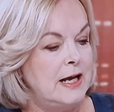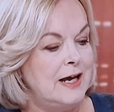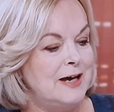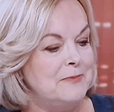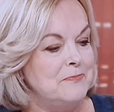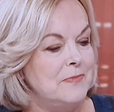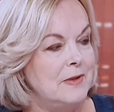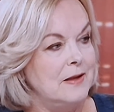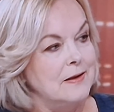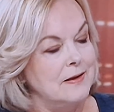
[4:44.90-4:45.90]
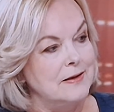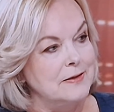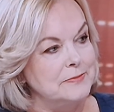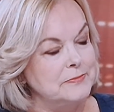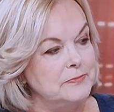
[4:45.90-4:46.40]
And so who's
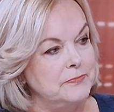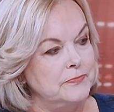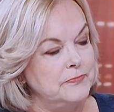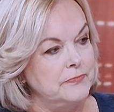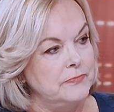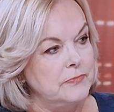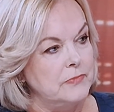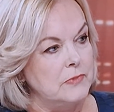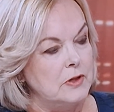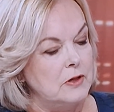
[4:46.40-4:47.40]
responsible for that situation?